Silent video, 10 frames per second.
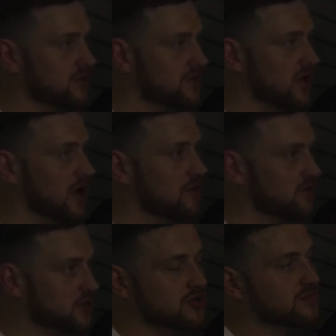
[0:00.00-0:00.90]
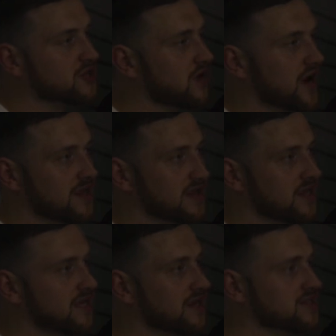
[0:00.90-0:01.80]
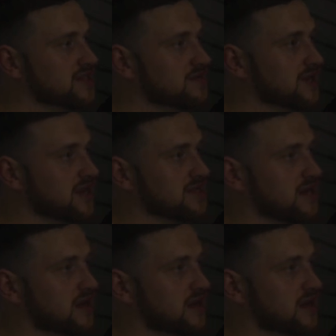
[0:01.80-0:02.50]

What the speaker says: you know, you shouldn't be trying this. How did you deal with that at the time?